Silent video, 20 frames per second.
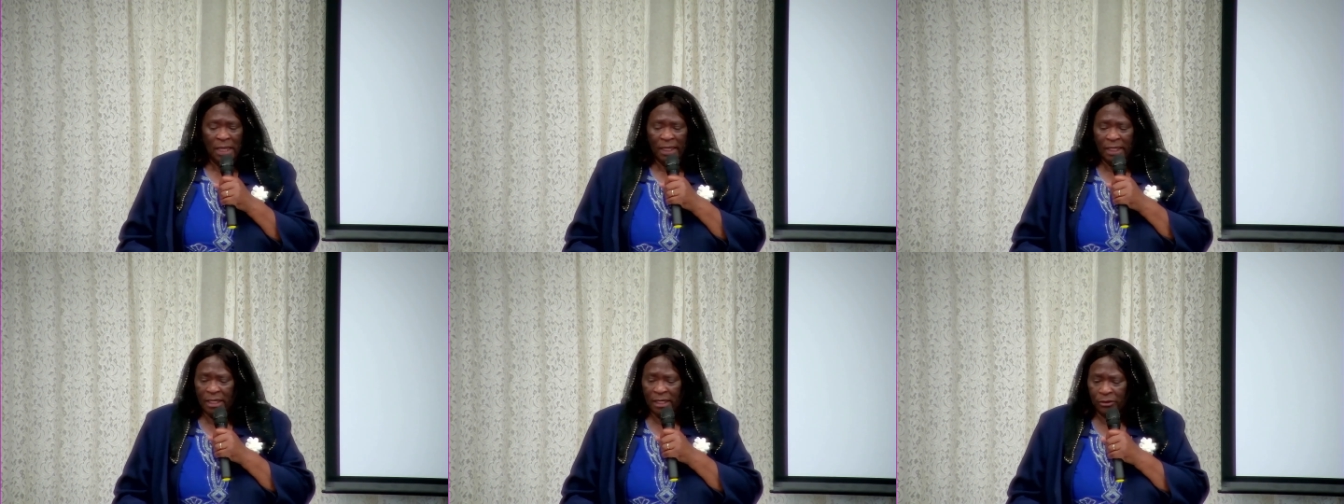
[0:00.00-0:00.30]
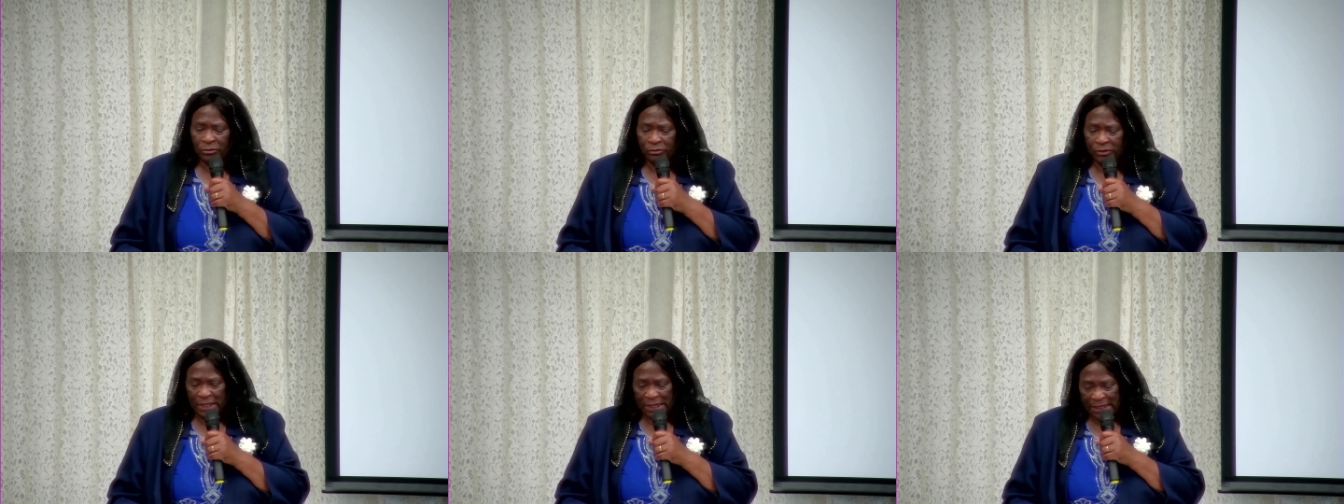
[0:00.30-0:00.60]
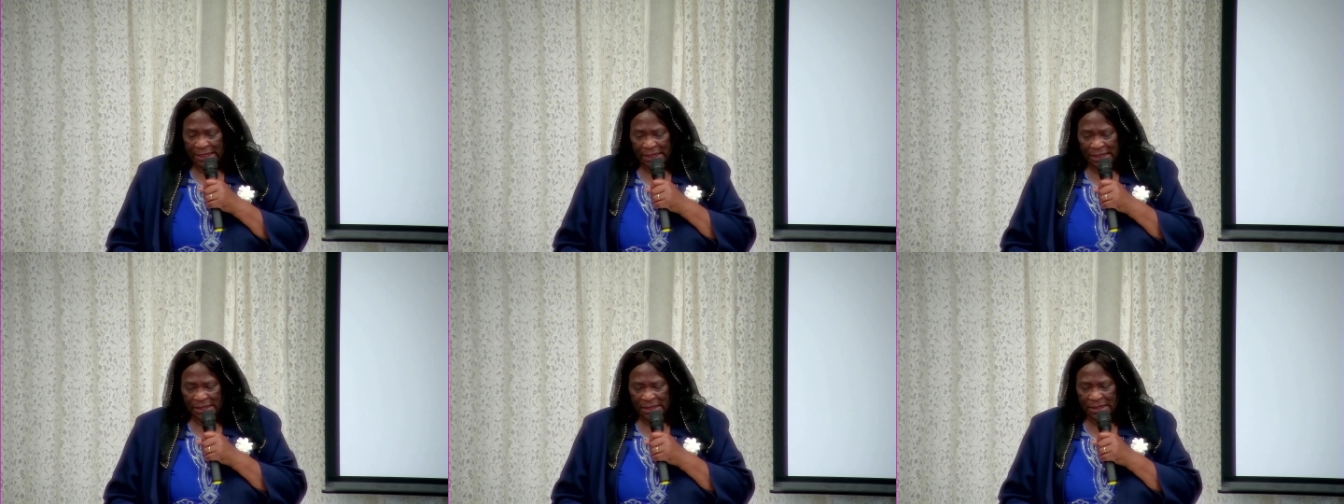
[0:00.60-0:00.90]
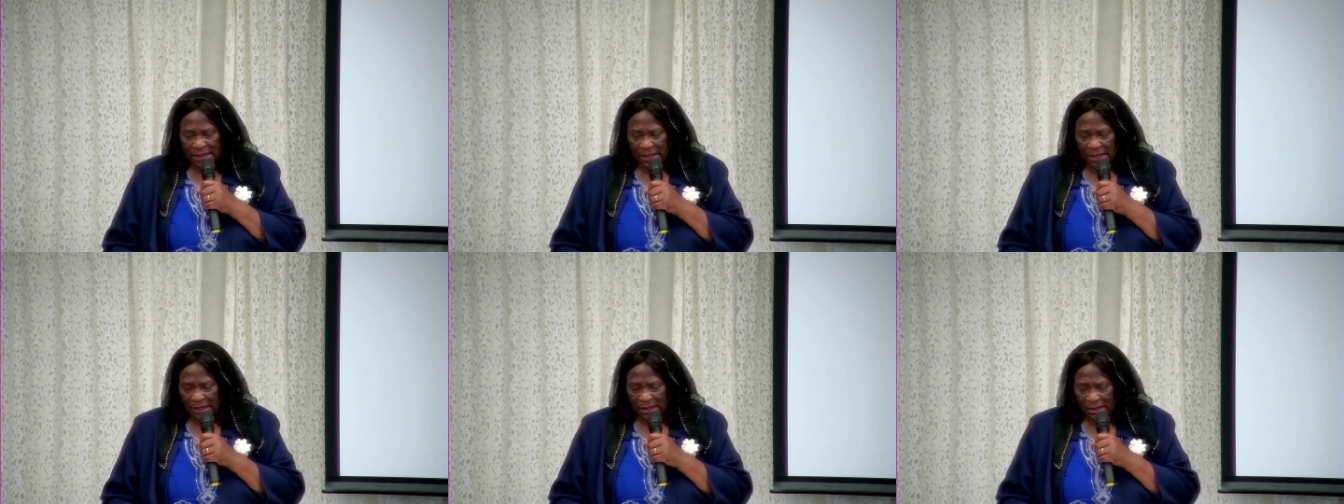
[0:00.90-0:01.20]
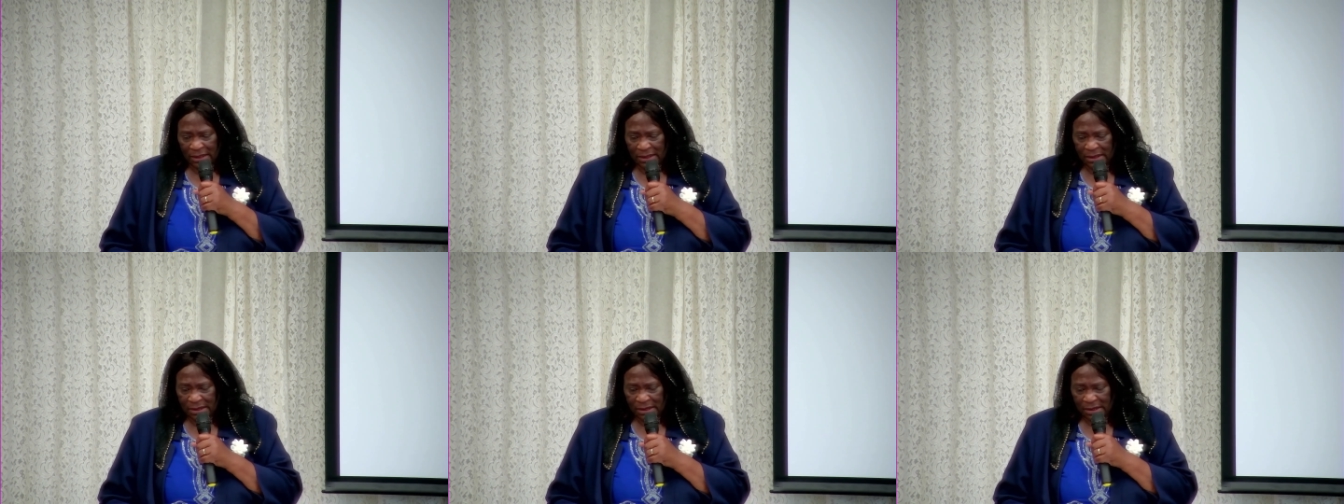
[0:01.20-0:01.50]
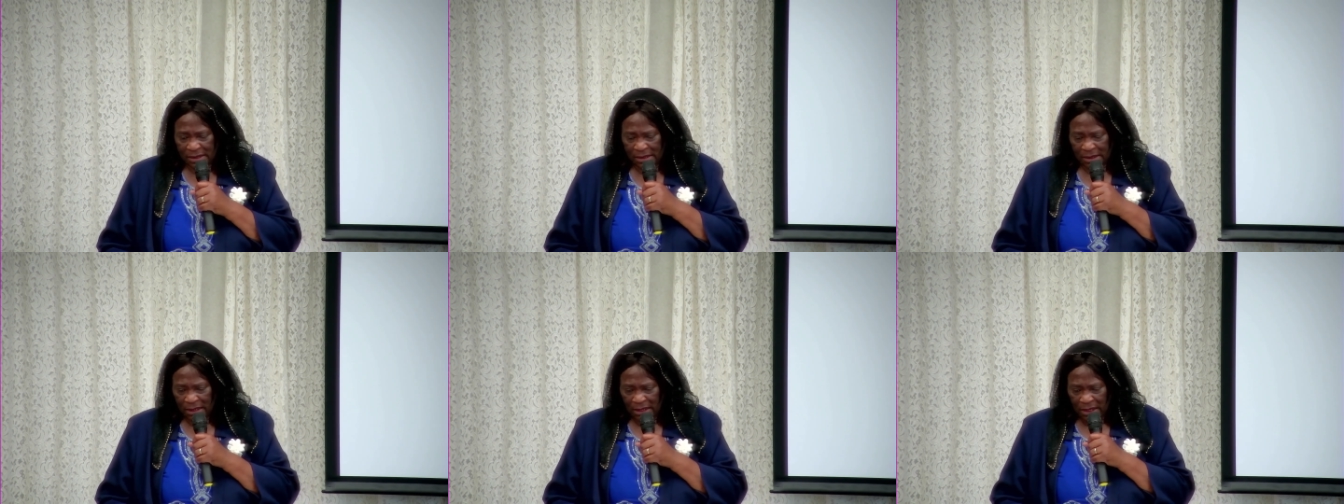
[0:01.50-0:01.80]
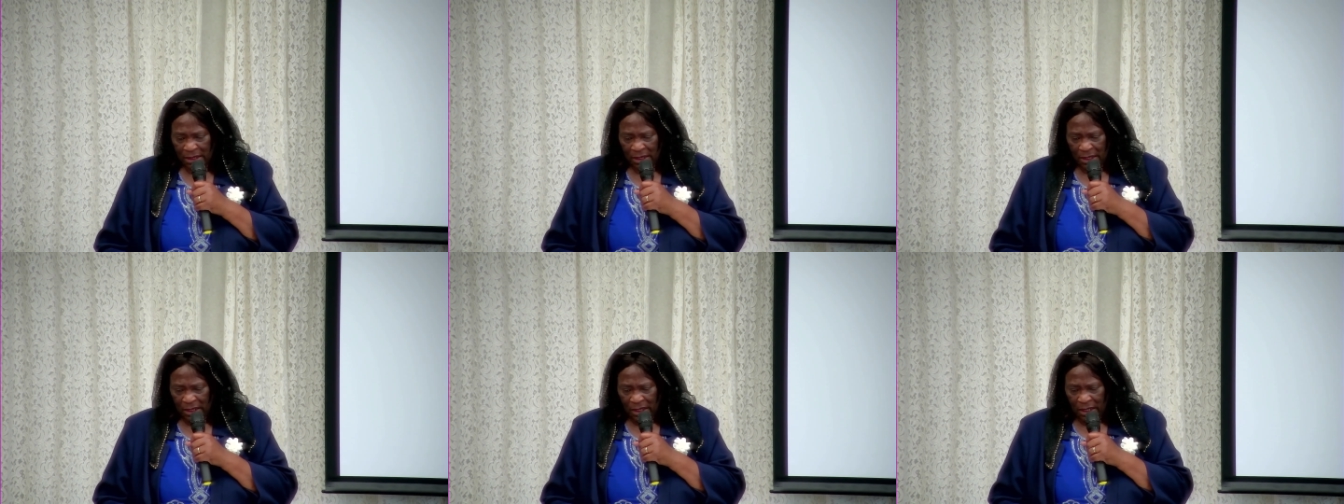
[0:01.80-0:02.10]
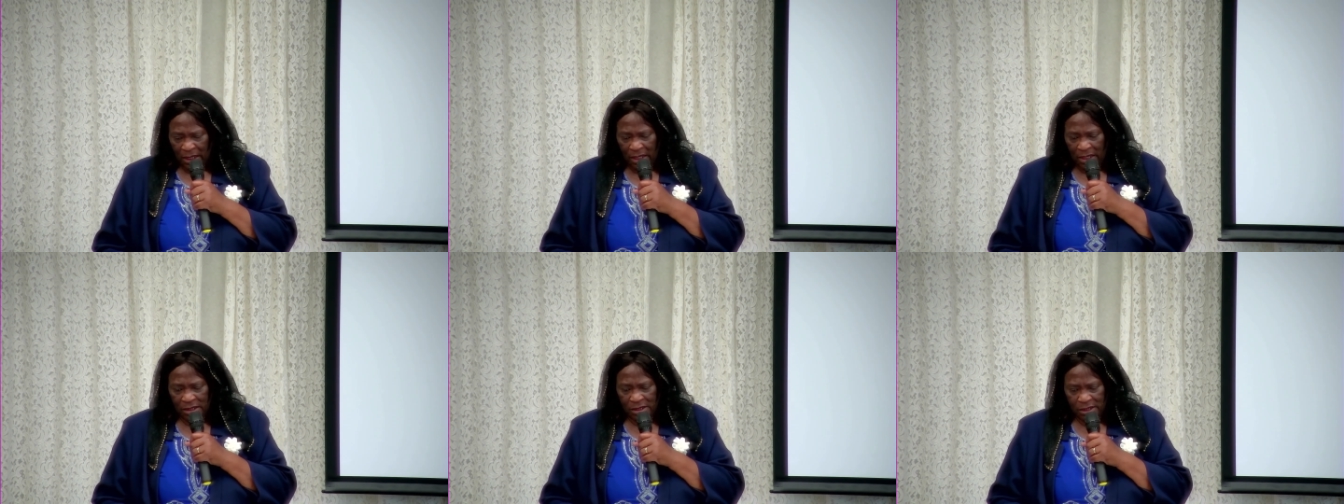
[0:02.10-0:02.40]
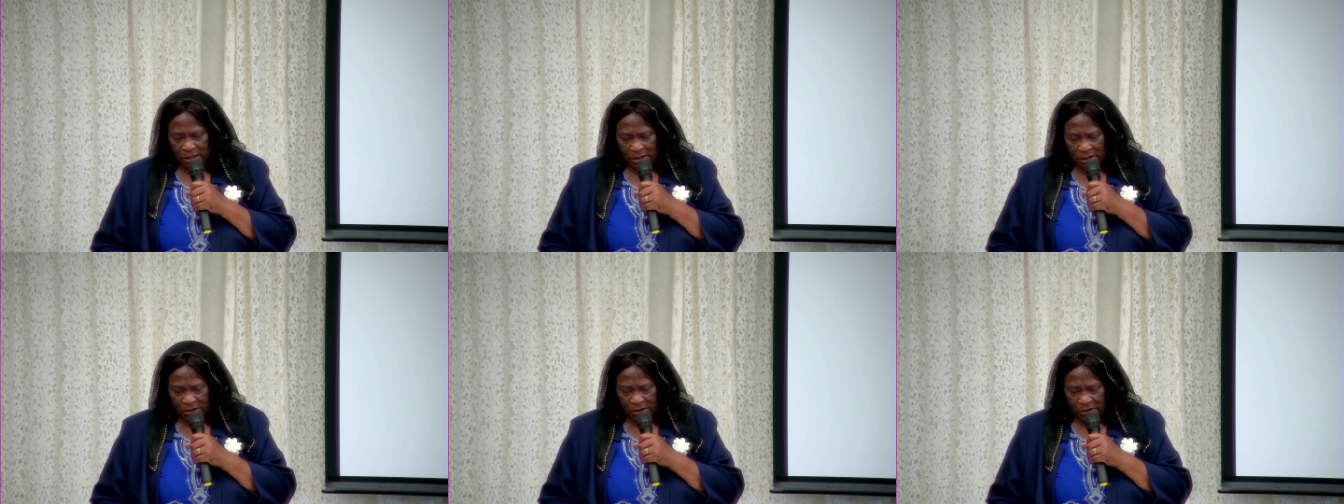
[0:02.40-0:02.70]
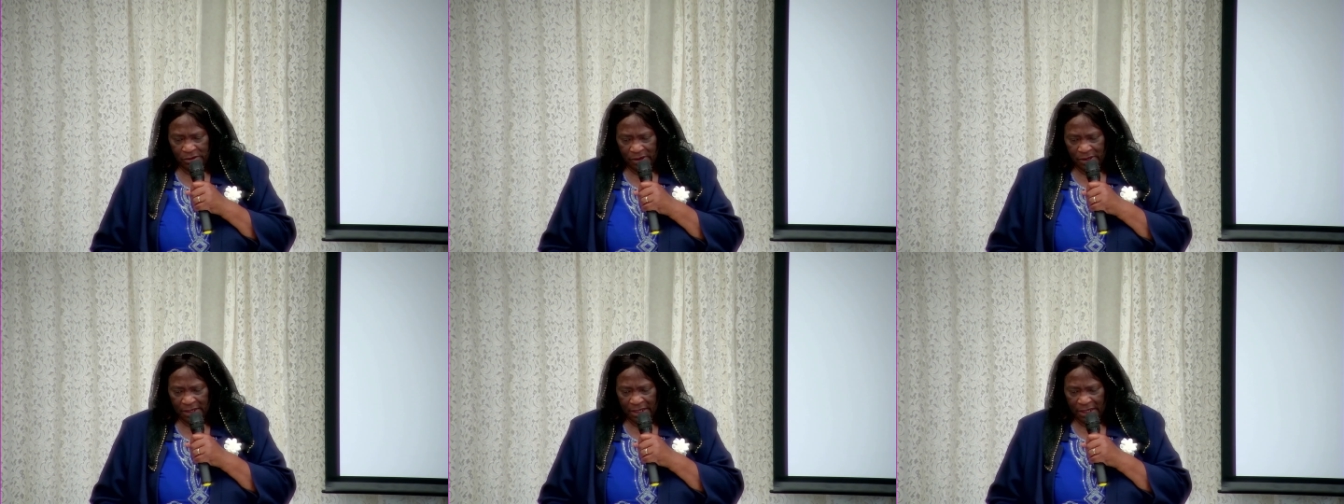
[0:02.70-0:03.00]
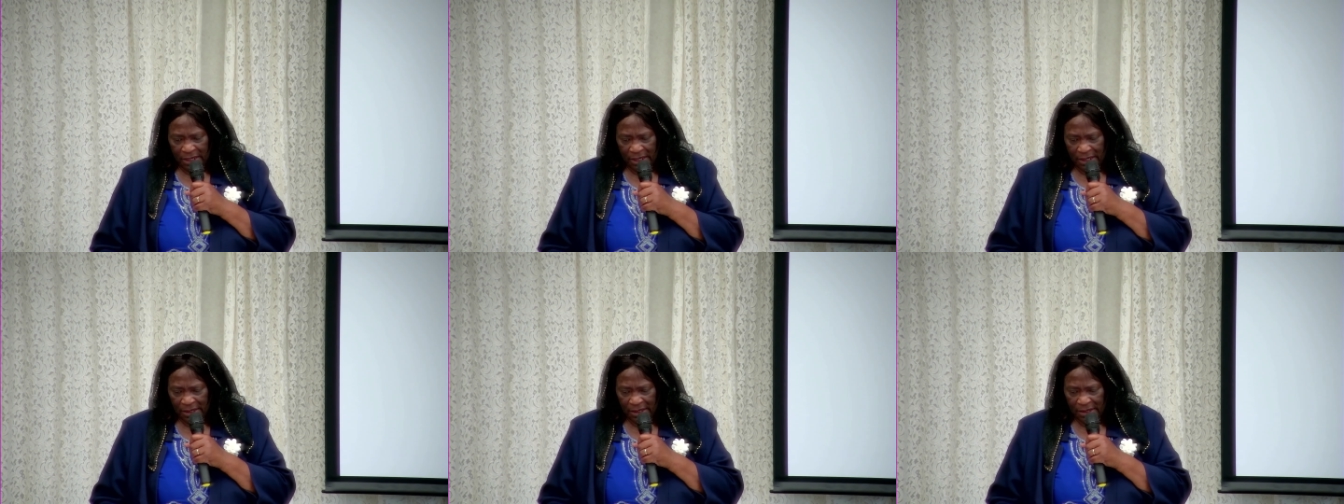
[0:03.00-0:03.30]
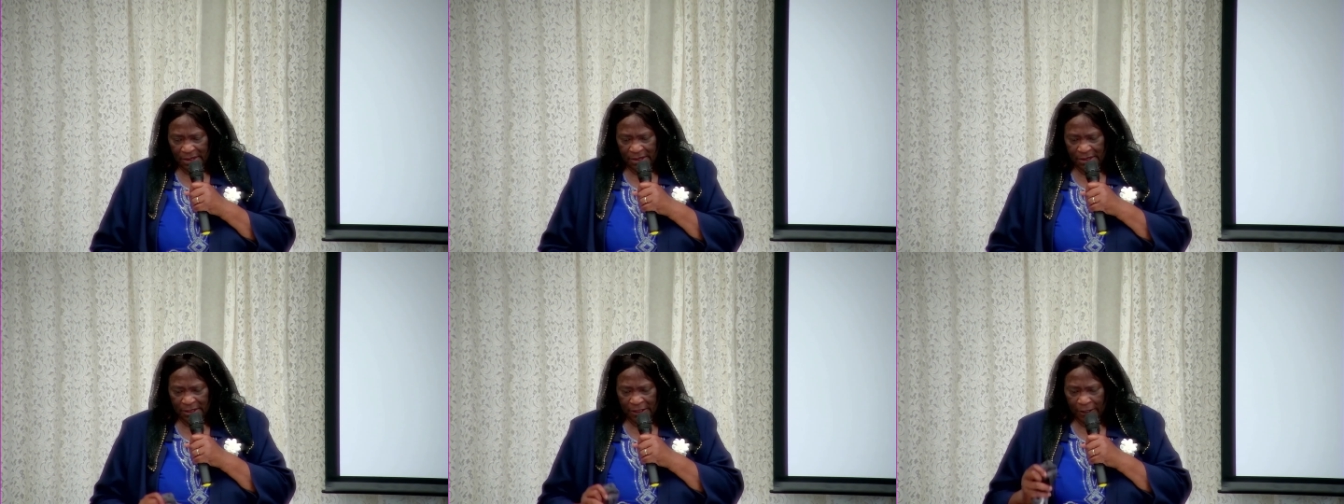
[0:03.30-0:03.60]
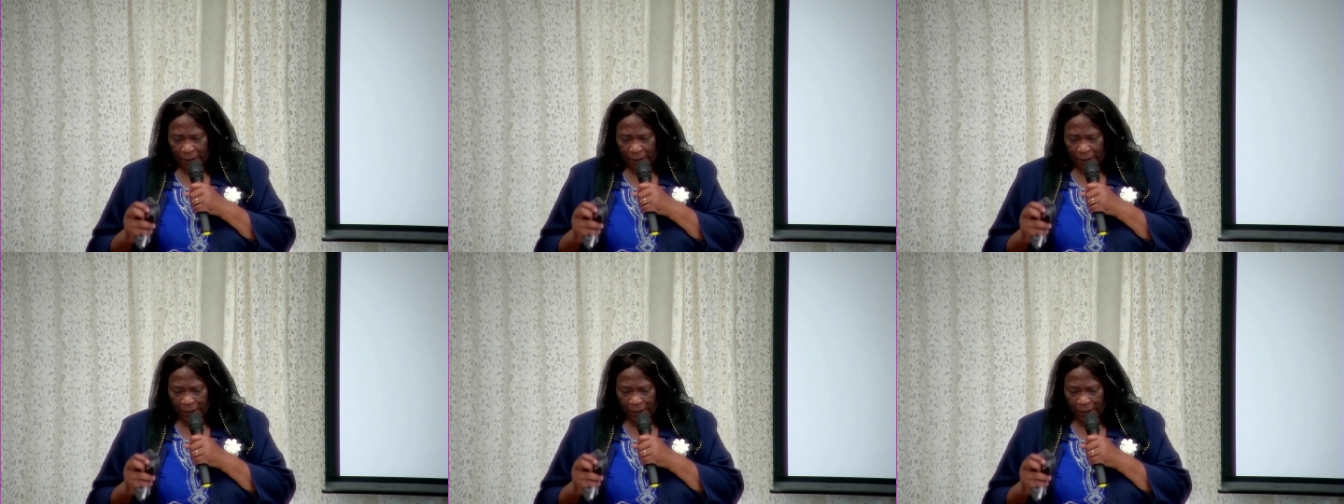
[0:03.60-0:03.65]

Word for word: can release us into new things.